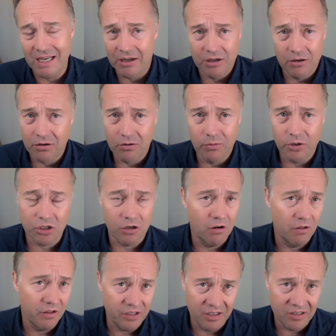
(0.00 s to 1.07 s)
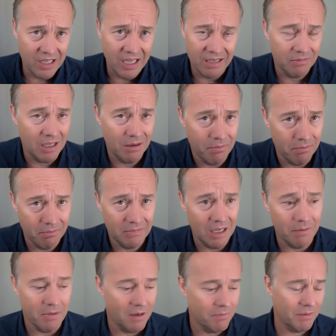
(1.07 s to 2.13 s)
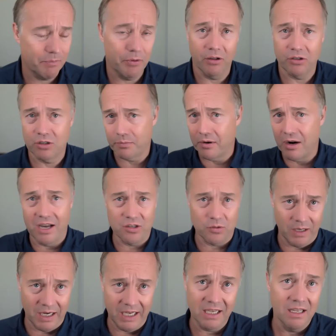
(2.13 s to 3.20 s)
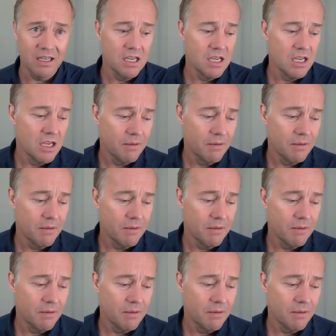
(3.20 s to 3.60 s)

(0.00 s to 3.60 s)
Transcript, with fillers: I, I don't know which journalist is. They, they, they might be Pulitzer Prize winning.